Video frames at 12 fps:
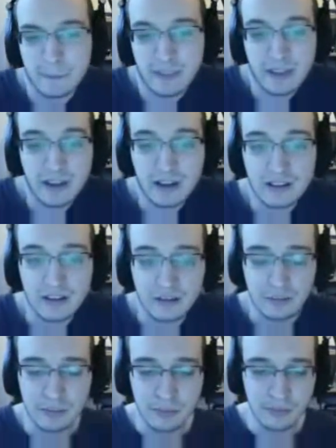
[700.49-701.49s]
it's
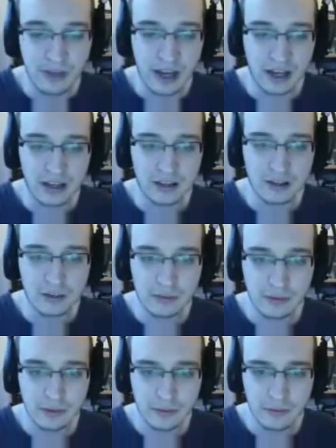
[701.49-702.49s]
fairly
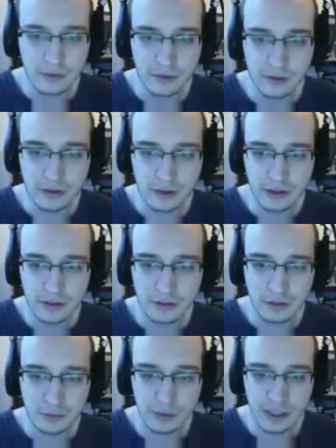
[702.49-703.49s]
confusing. There's
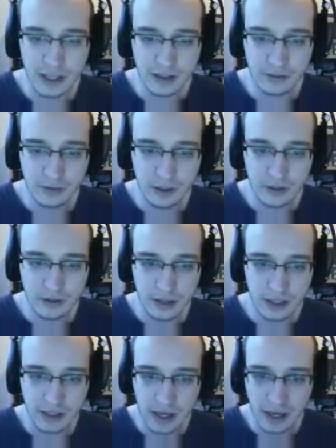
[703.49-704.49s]
not really anything to
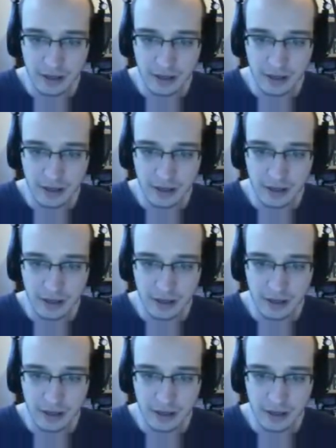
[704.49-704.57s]
like guide